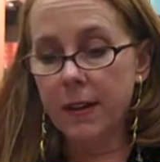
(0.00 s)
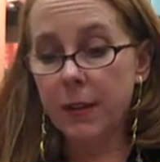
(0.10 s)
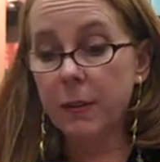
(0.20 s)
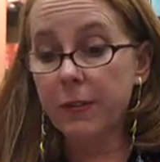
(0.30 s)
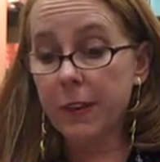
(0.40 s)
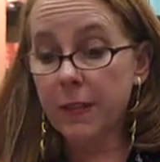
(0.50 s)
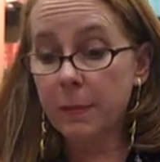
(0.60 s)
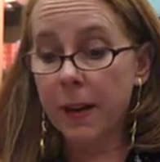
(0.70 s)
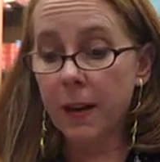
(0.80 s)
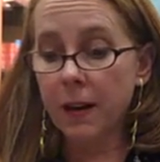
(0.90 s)
They
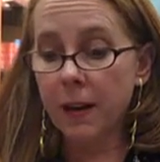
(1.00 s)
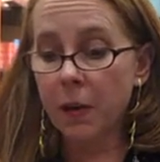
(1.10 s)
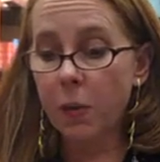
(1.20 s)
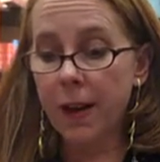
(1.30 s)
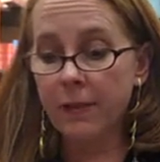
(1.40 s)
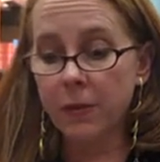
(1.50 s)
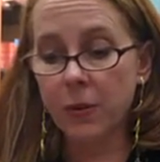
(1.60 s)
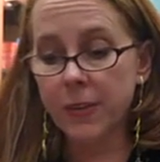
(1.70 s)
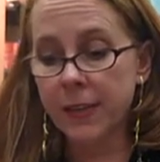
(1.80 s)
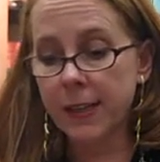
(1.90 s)
reflected back a white
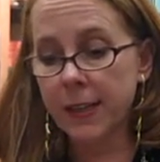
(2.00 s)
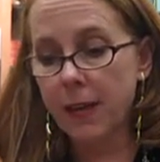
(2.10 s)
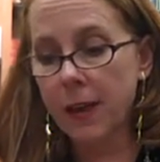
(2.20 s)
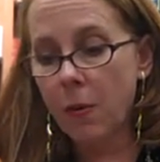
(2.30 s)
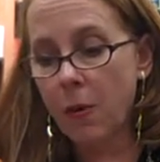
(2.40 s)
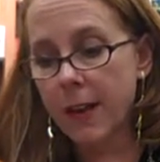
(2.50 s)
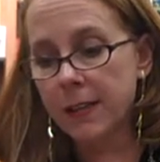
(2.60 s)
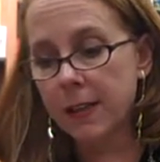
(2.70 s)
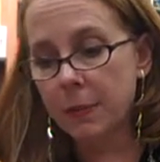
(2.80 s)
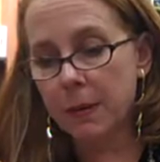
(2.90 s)
floor and ceiling,
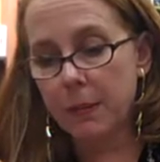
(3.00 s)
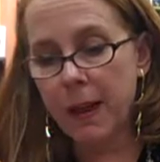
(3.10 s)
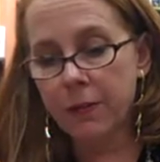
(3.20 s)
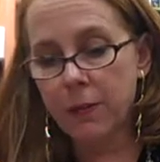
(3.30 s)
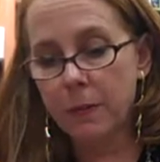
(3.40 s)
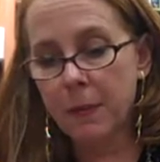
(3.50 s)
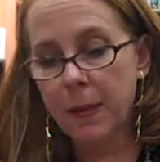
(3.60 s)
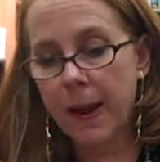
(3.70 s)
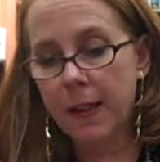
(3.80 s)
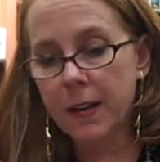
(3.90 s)
white sleeping platform and
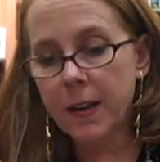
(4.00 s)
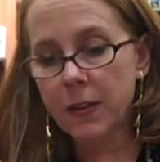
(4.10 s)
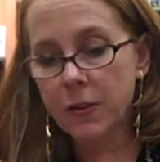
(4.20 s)
pallet,